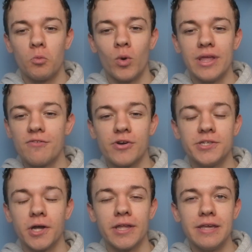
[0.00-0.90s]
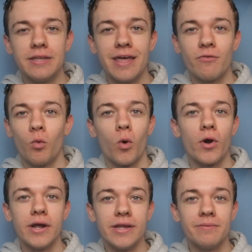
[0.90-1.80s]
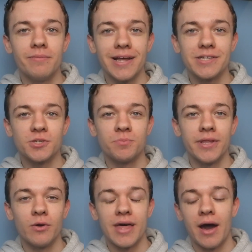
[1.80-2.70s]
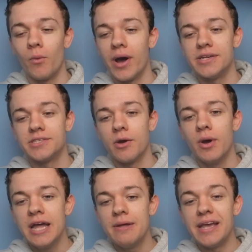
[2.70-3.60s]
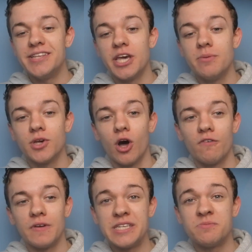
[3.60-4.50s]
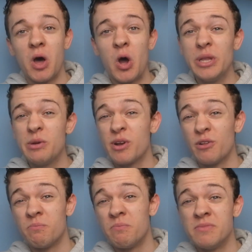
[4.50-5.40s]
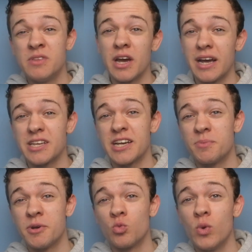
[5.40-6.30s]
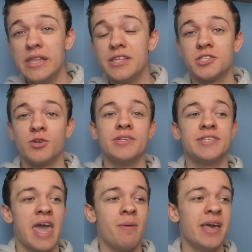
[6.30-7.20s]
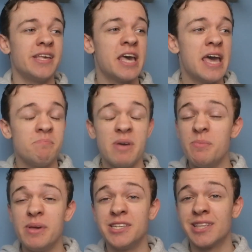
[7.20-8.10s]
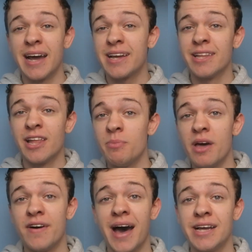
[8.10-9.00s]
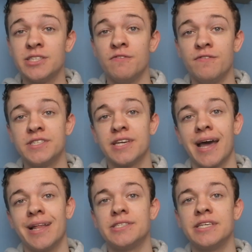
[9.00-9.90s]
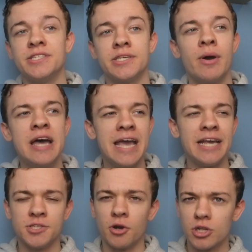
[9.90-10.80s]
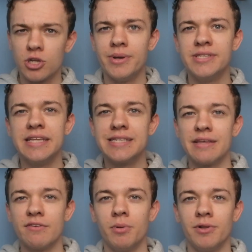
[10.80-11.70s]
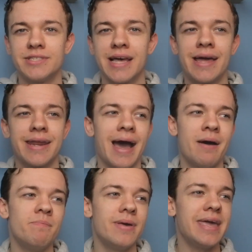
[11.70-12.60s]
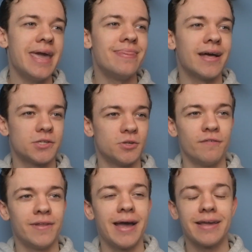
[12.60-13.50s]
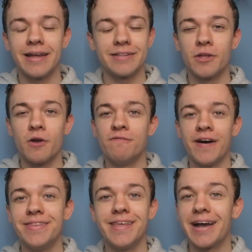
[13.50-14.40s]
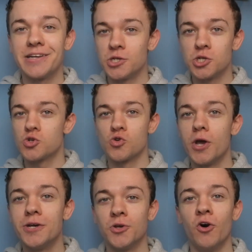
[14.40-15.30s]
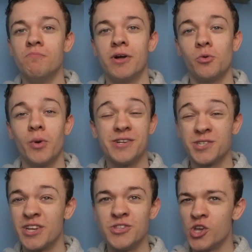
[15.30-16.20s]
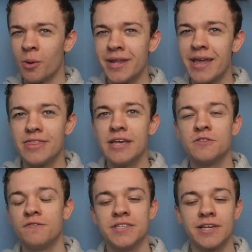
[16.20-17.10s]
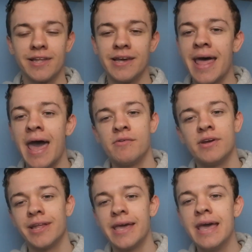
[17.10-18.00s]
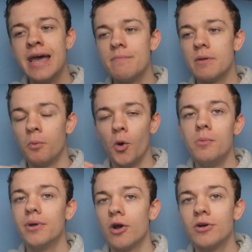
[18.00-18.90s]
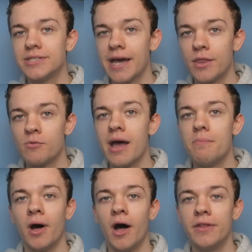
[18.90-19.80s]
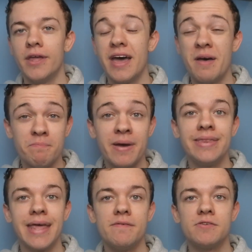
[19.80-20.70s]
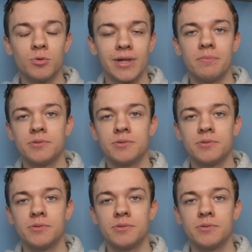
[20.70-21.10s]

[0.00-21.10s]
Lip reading: whenever he's on it, you're never worried, let's just put it that way. So in terms of his only real, I suppose, weakness to his game is maybe he's lacking a little bit of height and physicality. So he's not going to come into this Liverpool side and be in that sort of, like, I don't know, Van Dijk destroyer sort of model where he's going to dominate things physically and aerially. Put him alongside the right partner and Ben Davies will